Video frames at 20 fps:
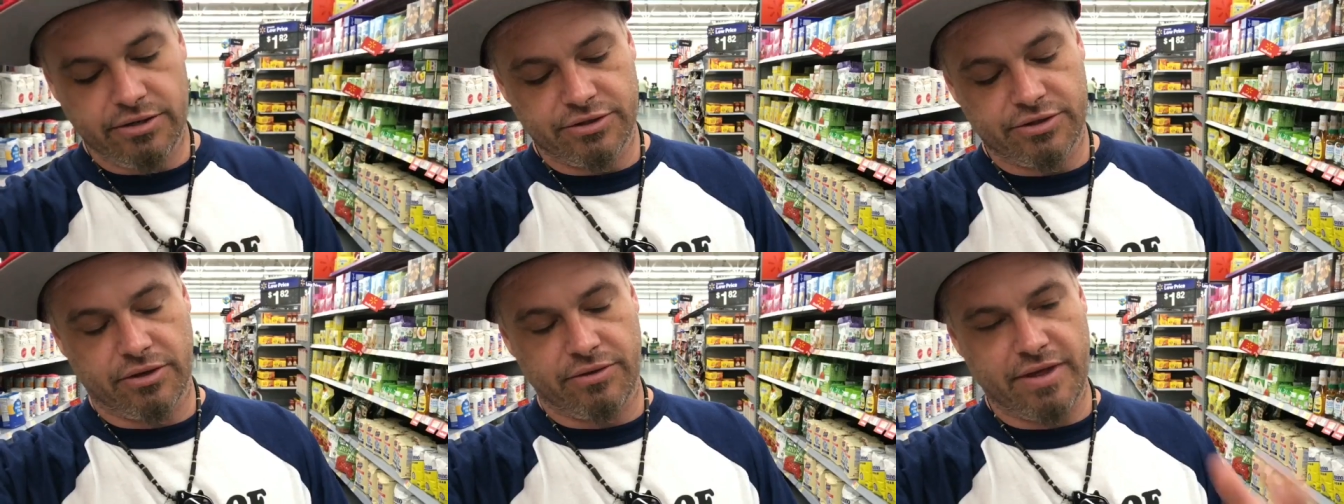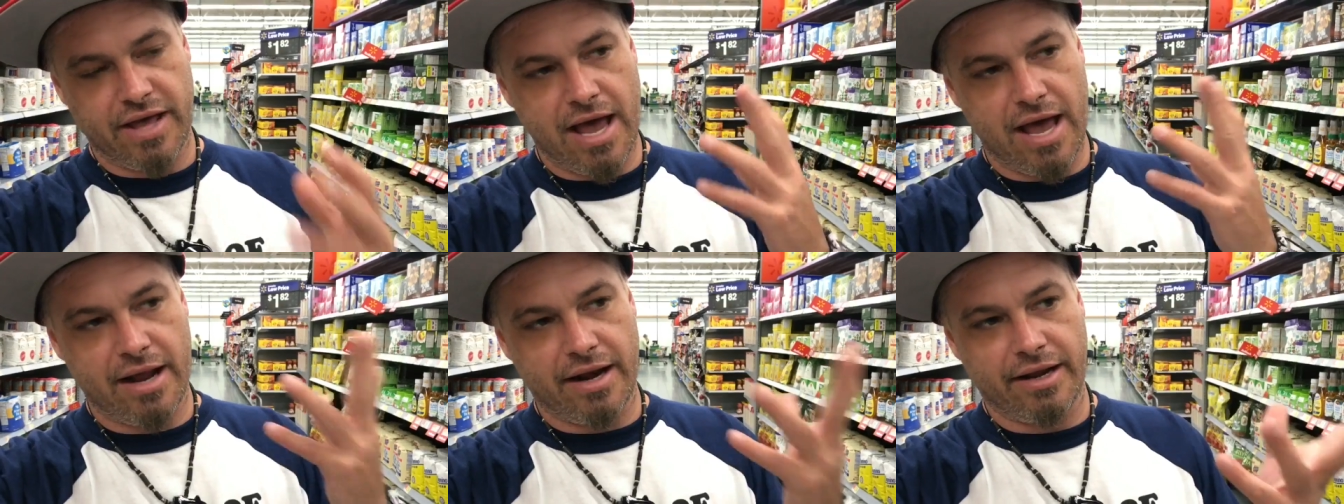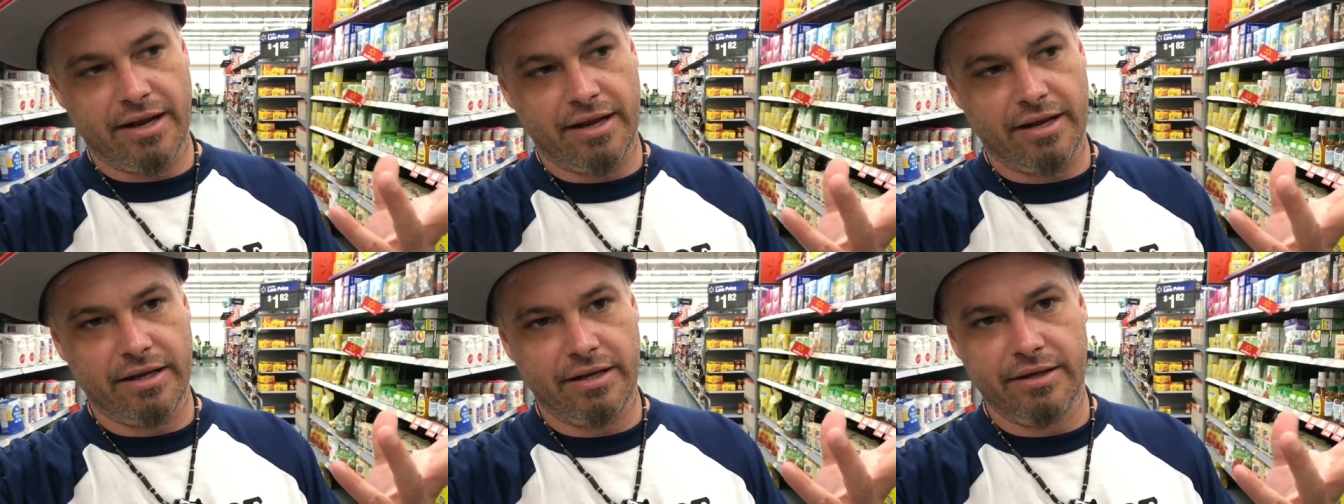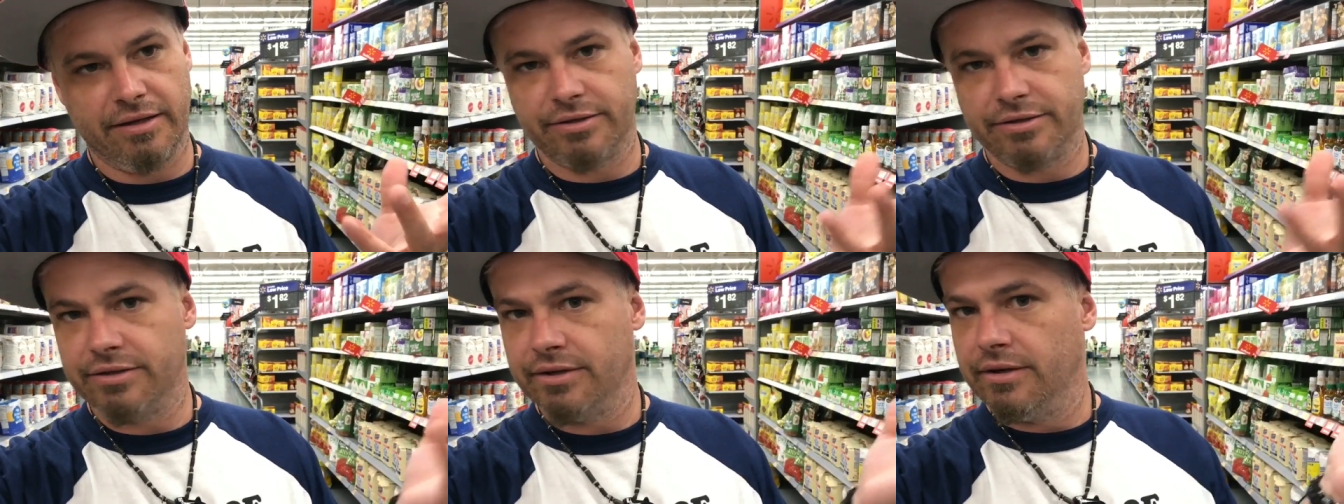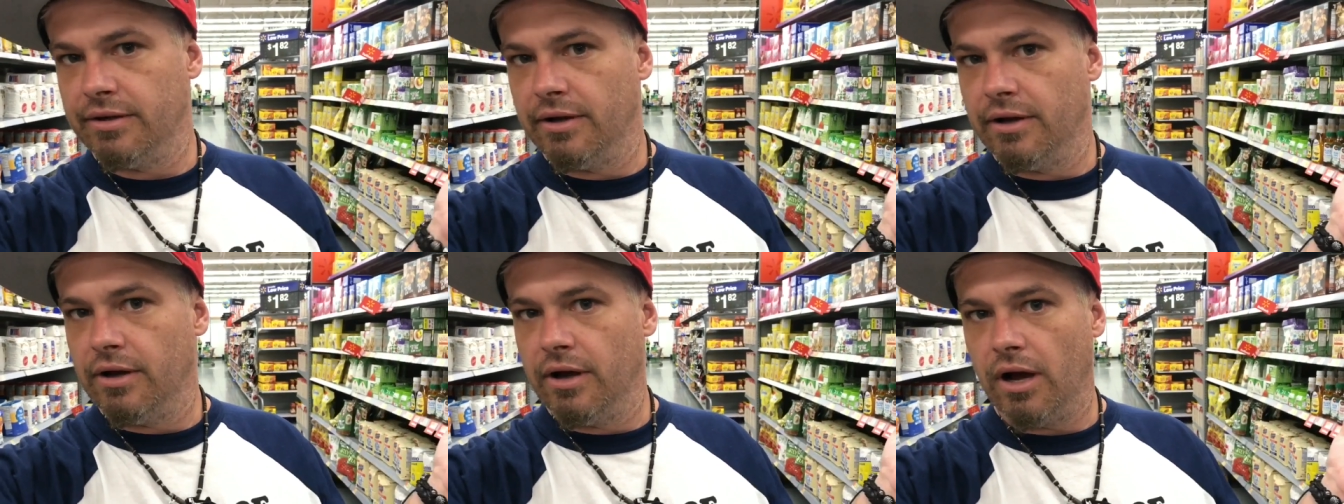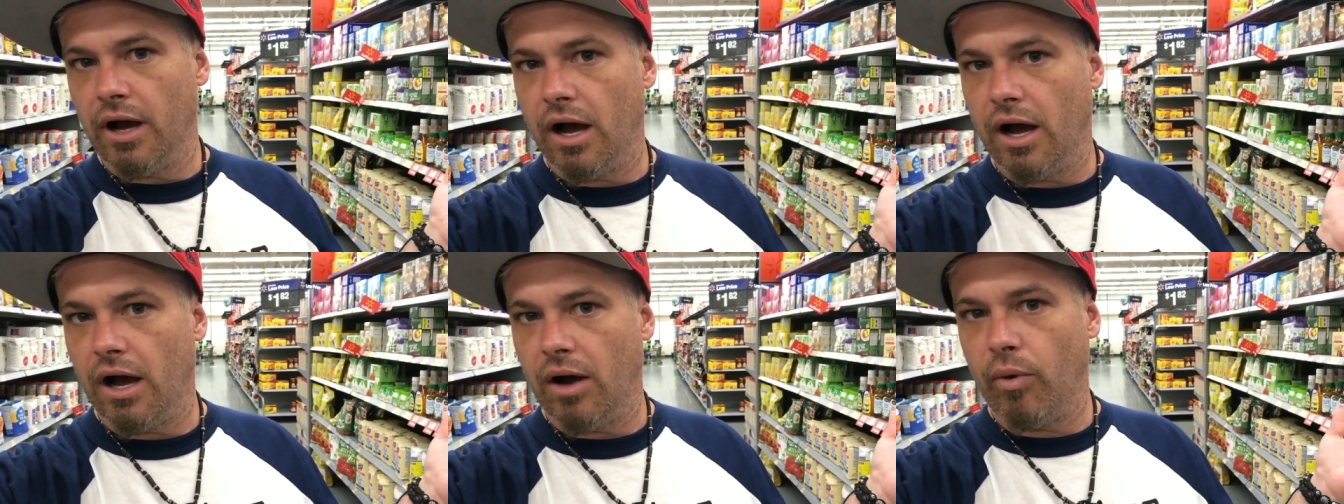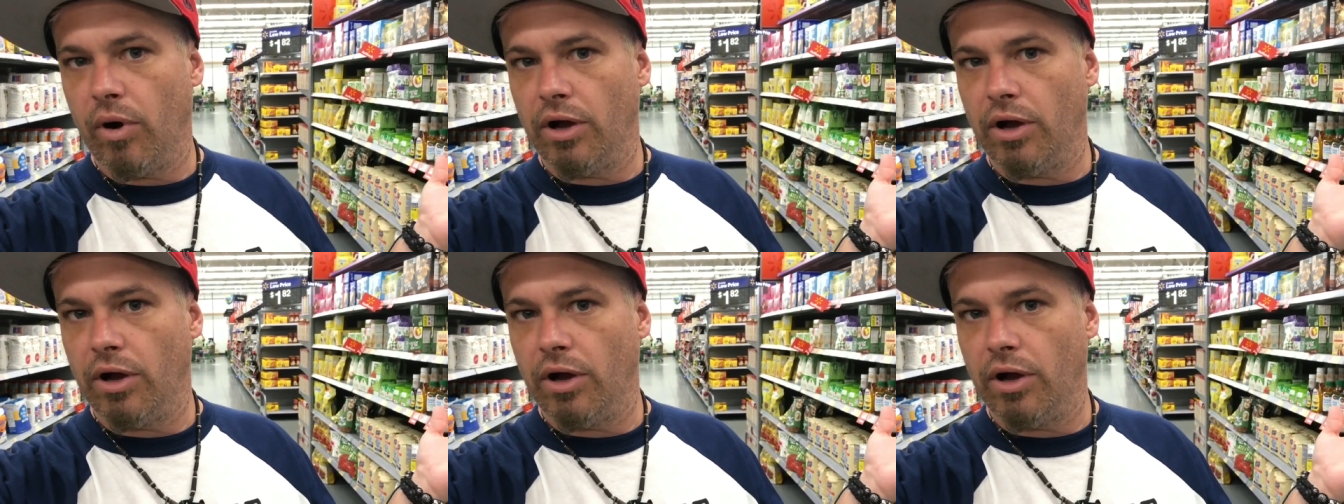So that is uh,